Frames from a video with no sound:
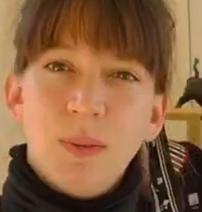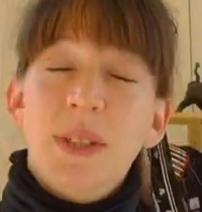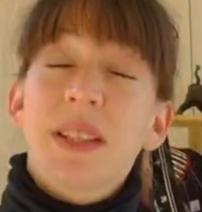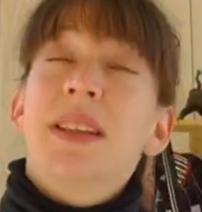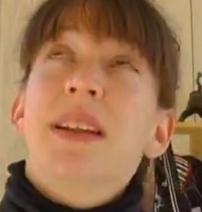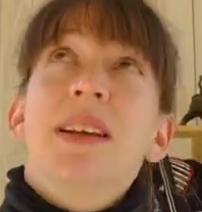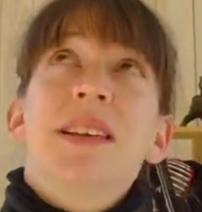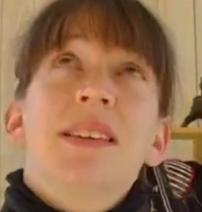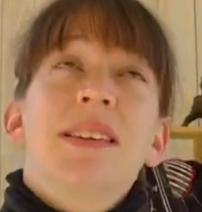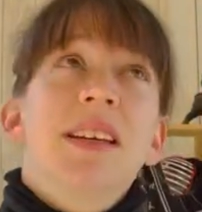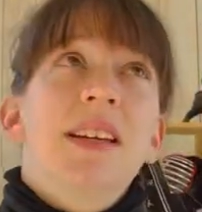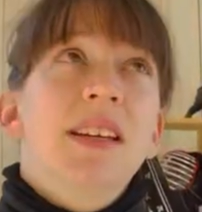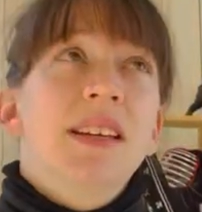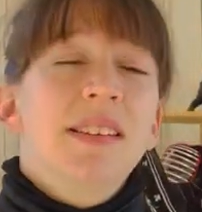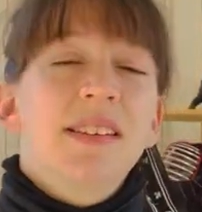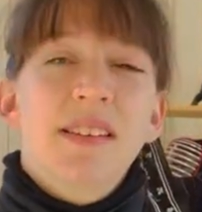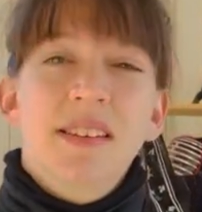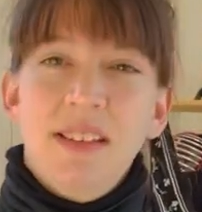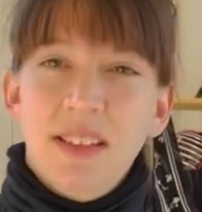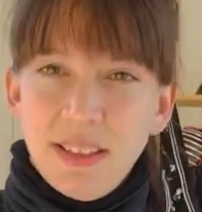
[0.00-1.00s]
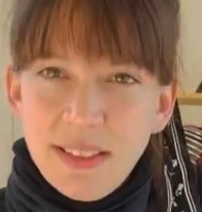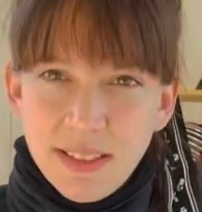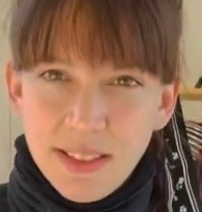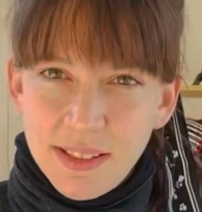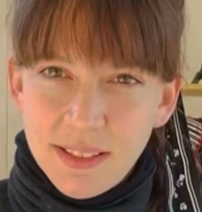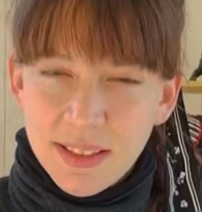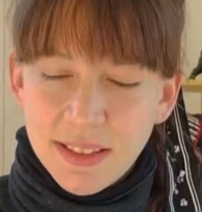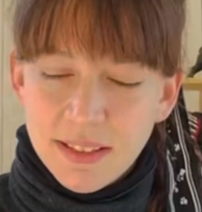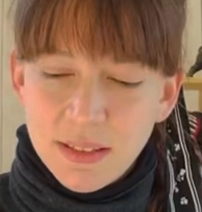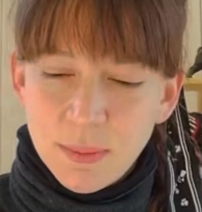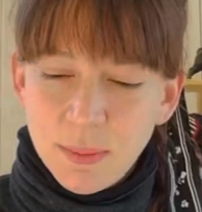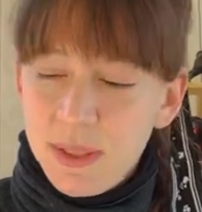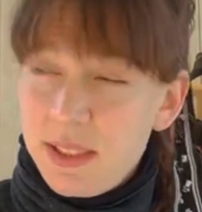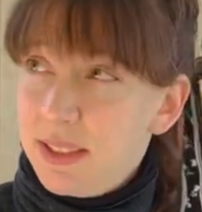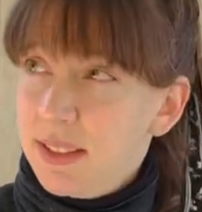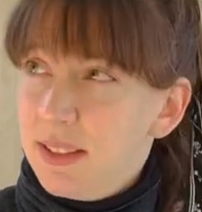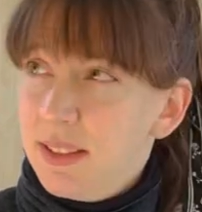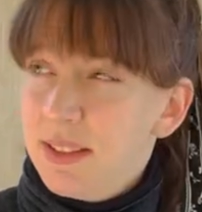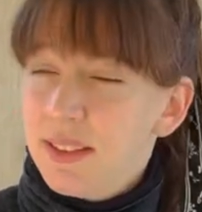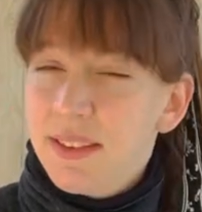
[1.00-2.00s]
they say it's 90
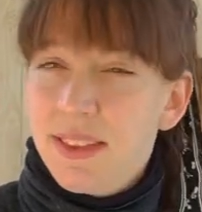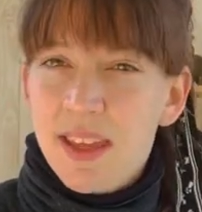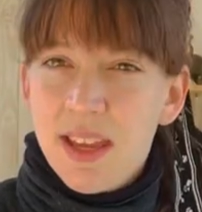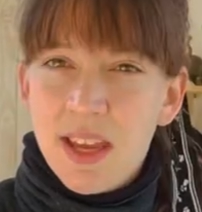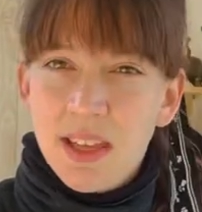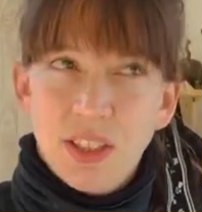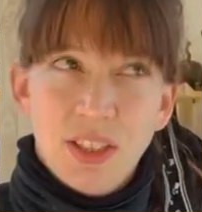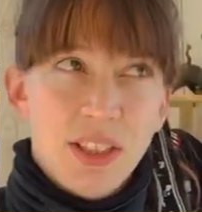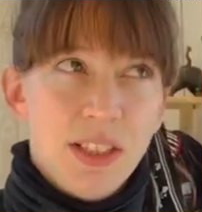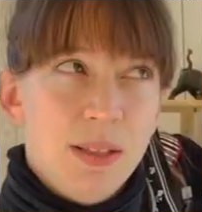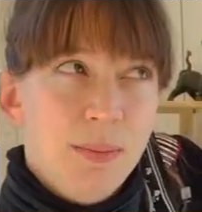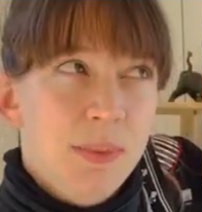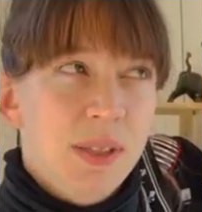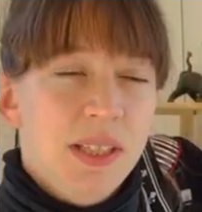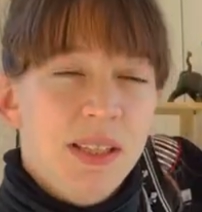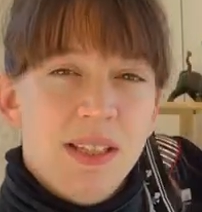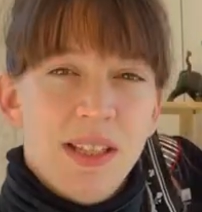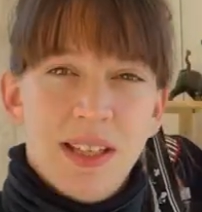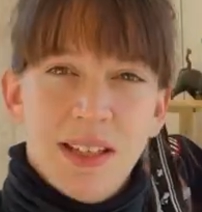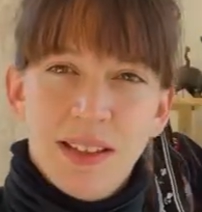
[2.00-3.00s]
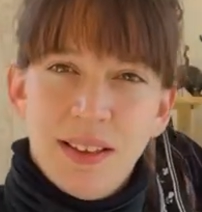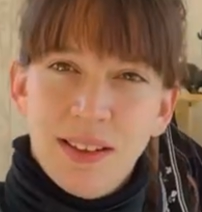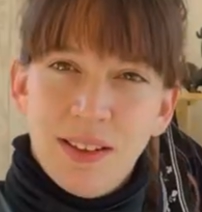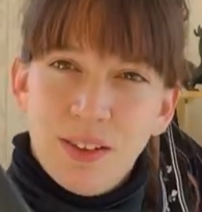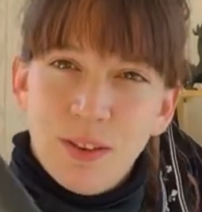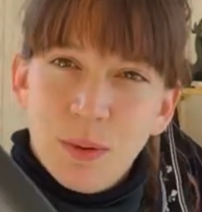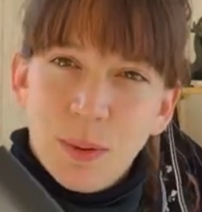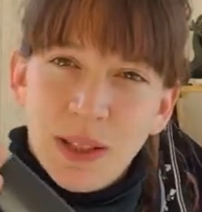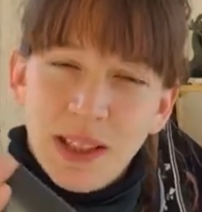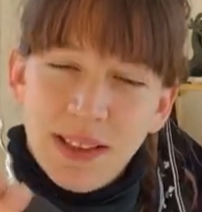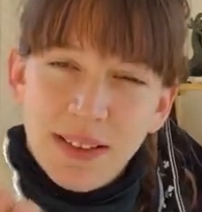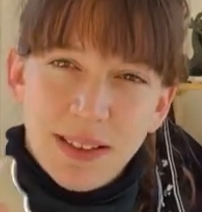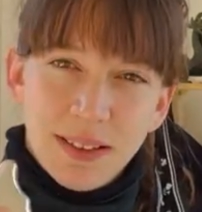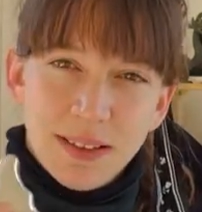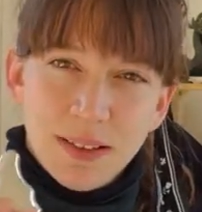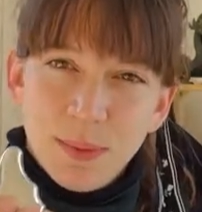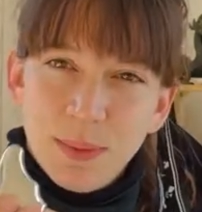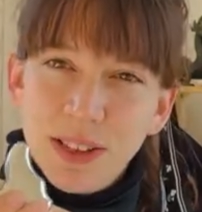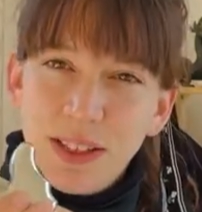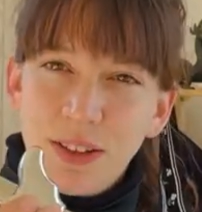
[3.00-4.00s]
centimeters, they actually mean that it's 20
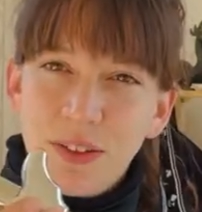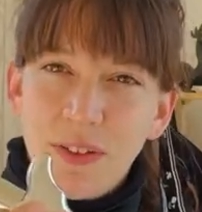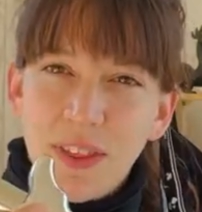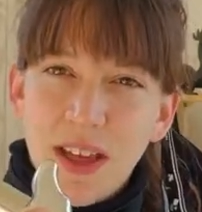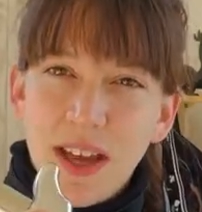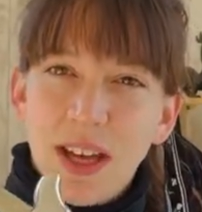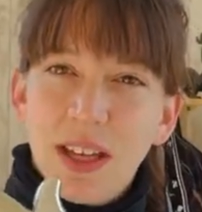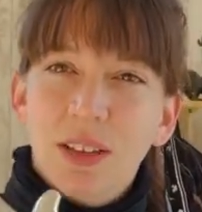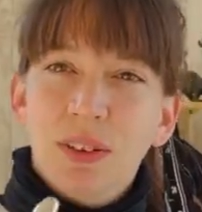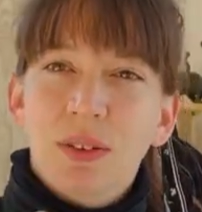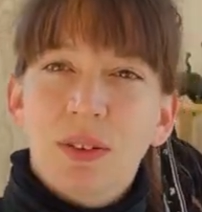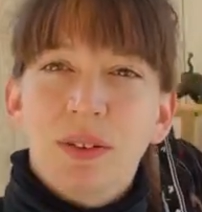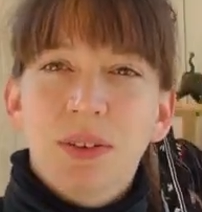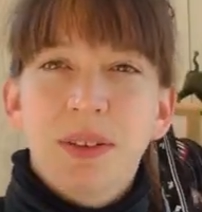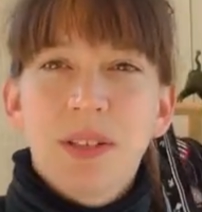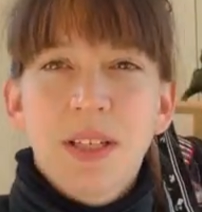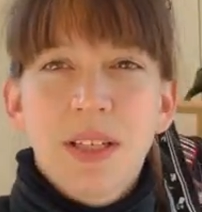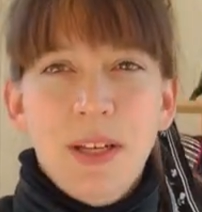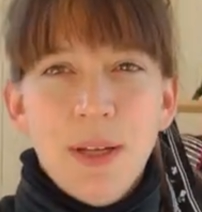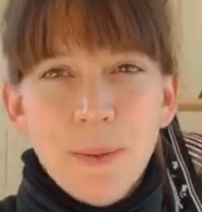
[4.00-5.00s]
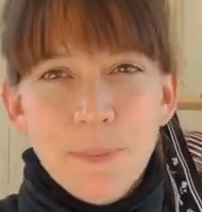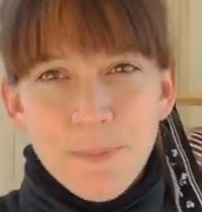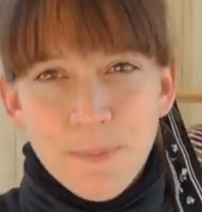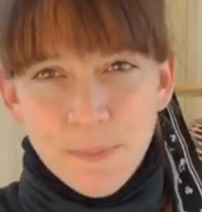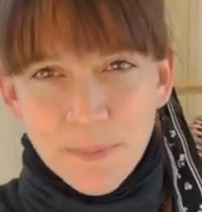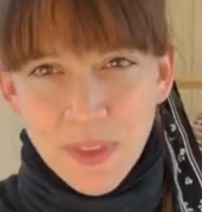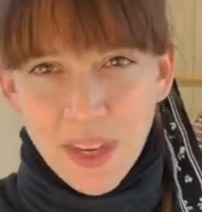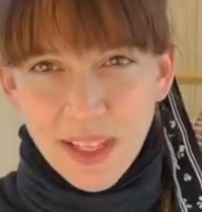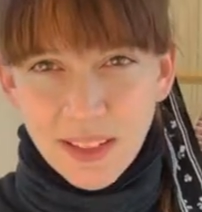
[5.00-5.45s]
centimeters for the handle and